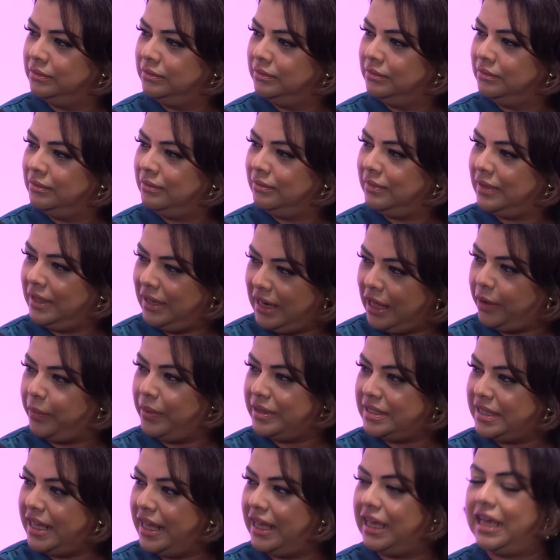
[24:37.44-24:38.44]
Mm. Like we're
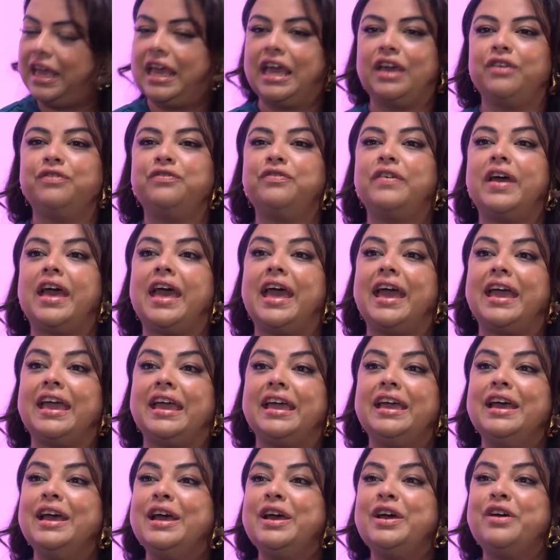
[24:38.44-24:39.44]
saying, if
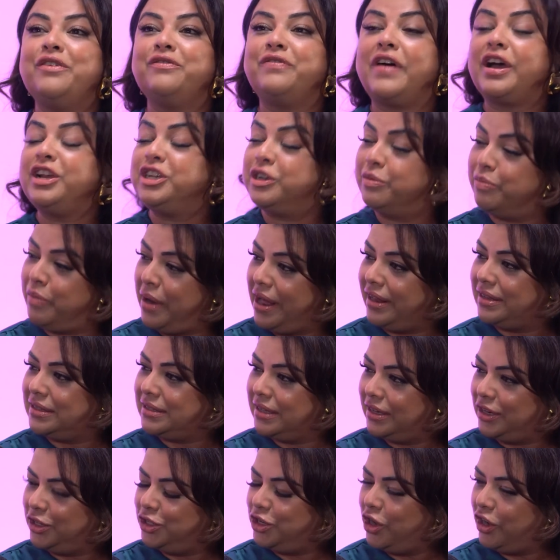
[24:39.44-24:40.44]
a fashion brand is
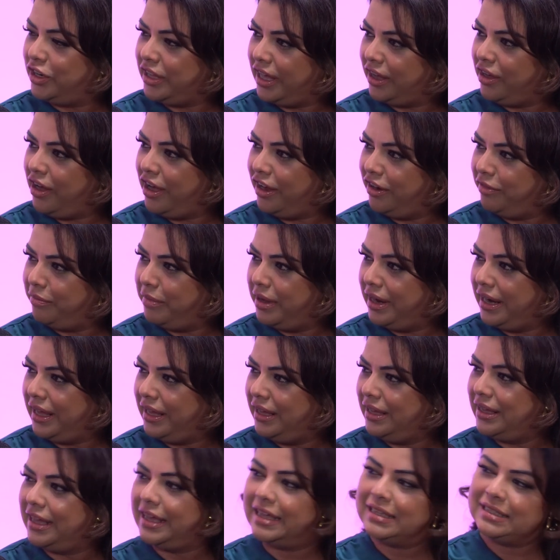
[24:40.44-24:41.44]
going to charge that kind of
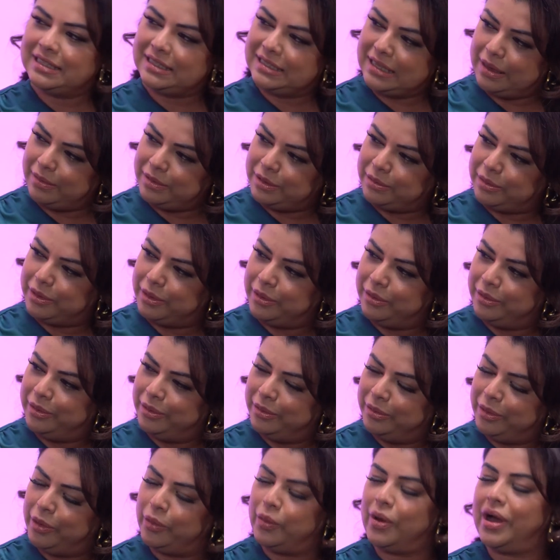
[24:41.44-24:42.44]
money, it's acceptable.
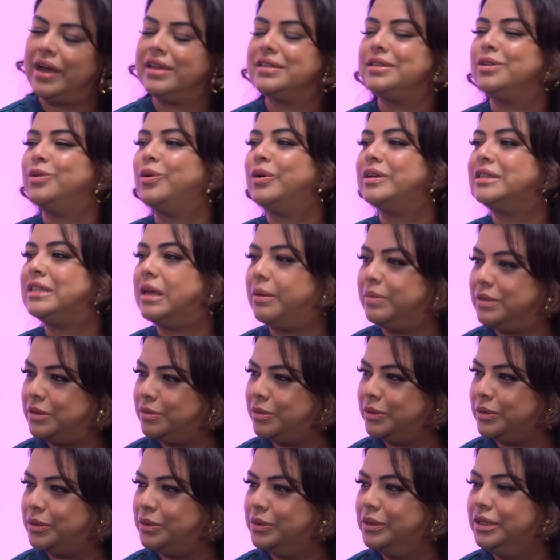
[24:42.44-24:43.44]
Mm. But why is it not
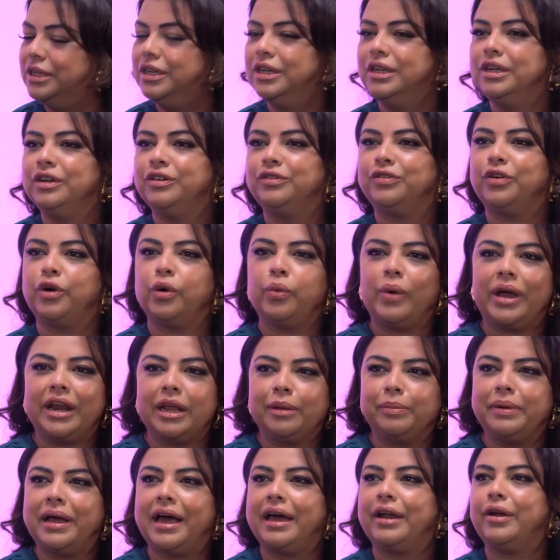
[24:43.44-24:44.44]
acceptable for a
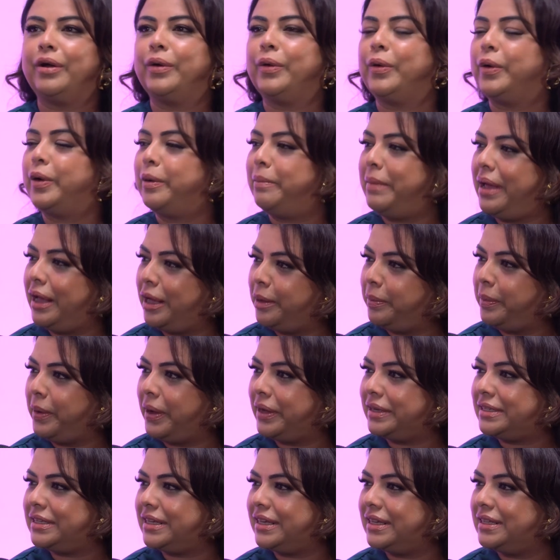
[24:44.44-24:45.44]
wedding planner or a makeup
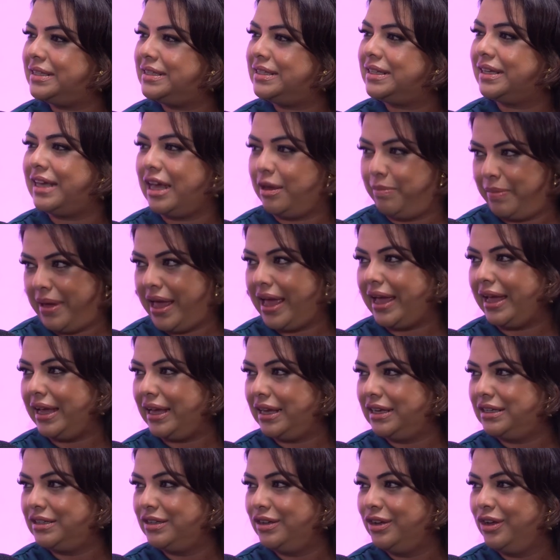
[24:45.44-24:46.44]
artist to get
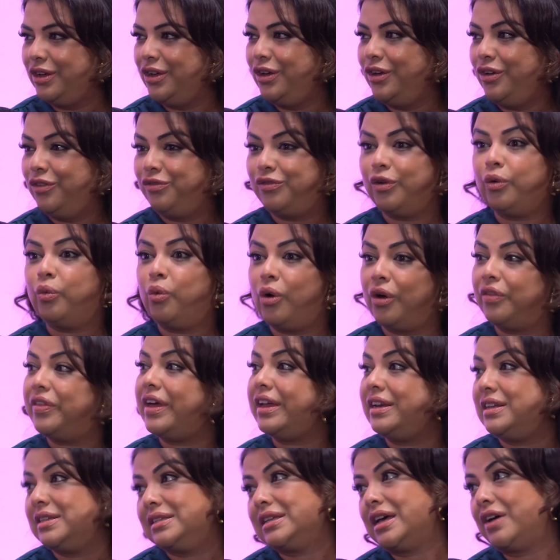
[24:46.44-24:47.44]
paid for what
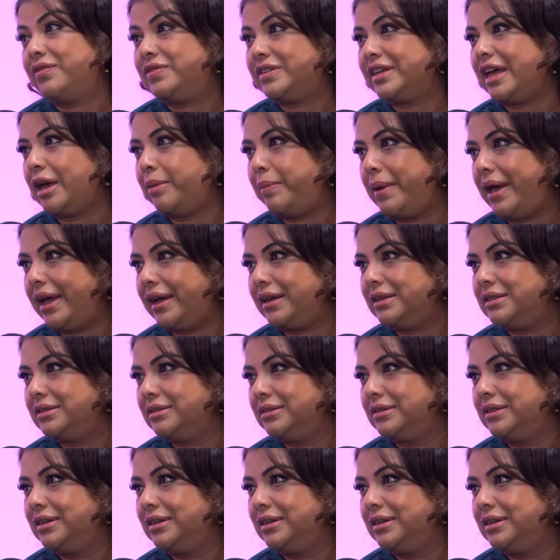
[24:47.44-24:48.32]
they deserve to get paid?